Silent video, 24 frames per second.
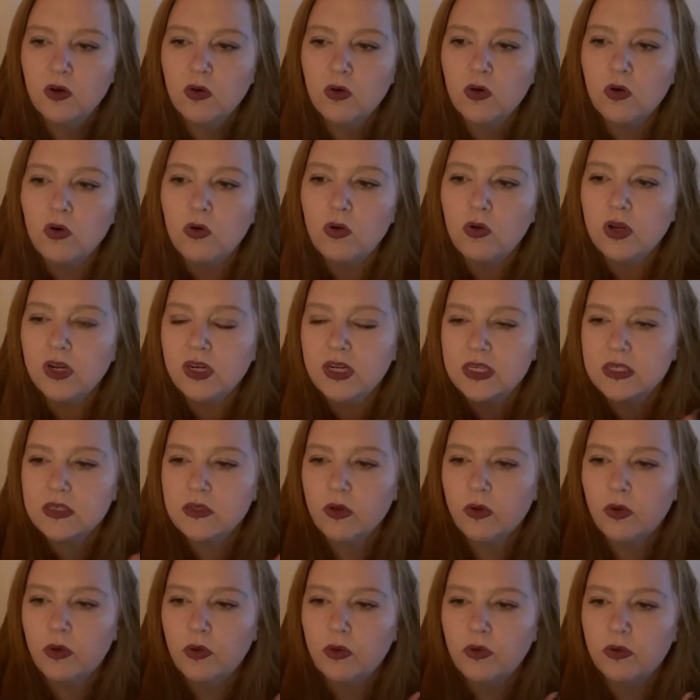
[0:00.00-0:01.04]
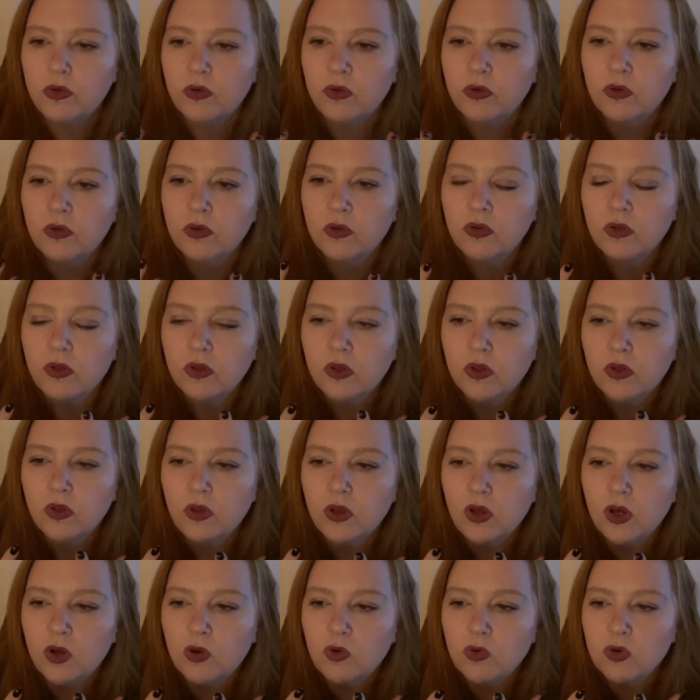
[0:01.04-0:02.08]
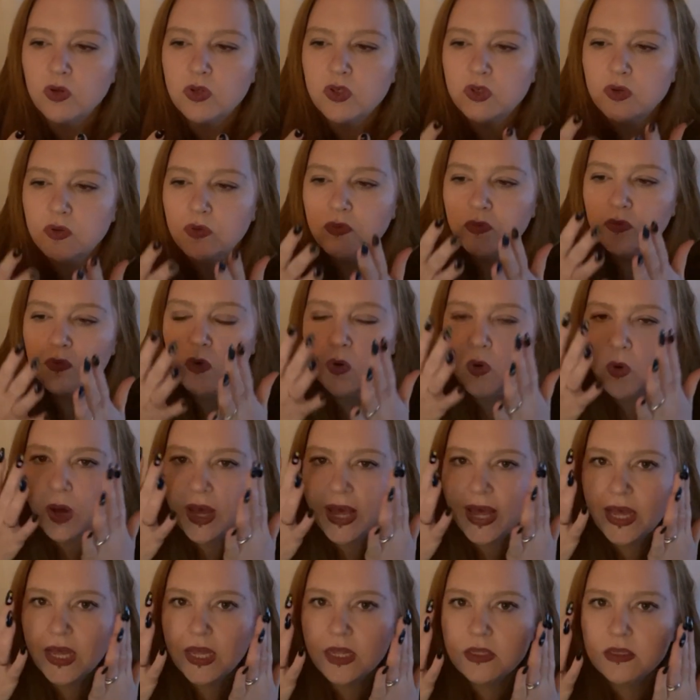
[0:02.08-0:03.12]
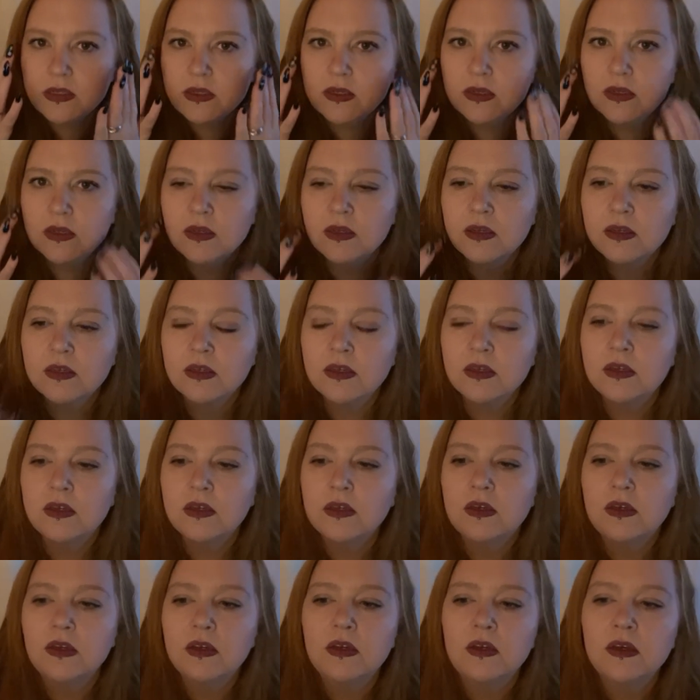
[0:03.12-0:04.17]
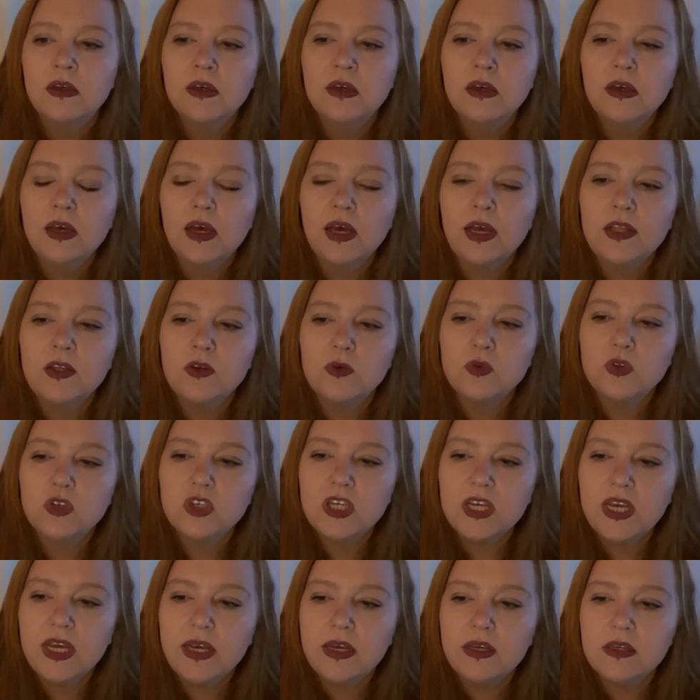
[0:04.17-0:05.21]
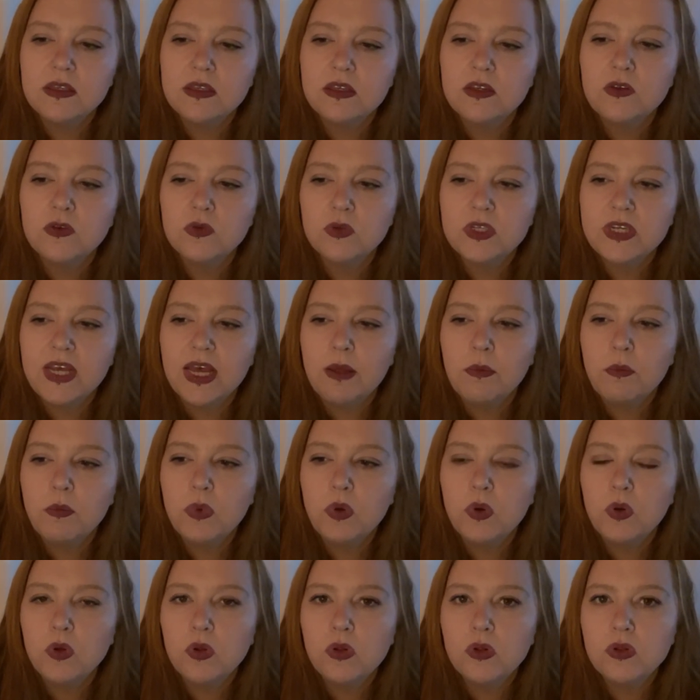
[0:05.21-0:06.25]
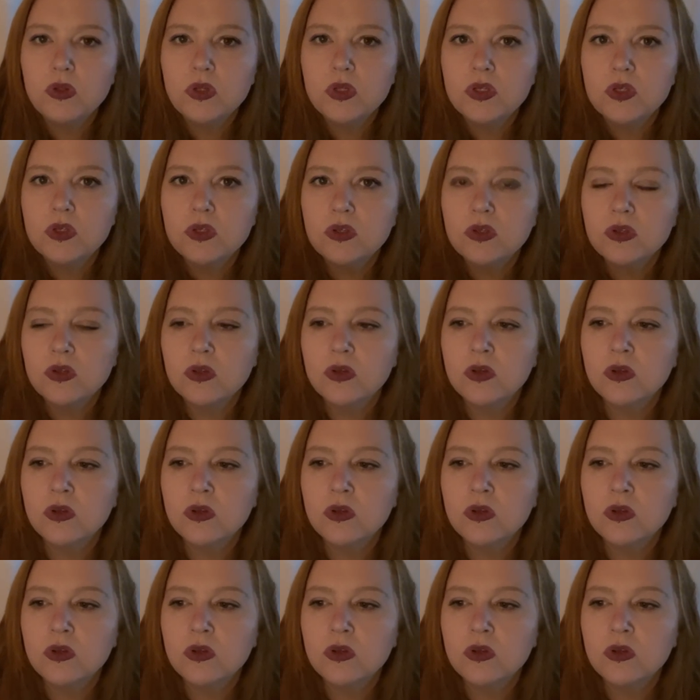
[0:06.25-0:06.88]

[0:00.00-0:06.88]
all on its own, across your forehead and your cheeks and your temples.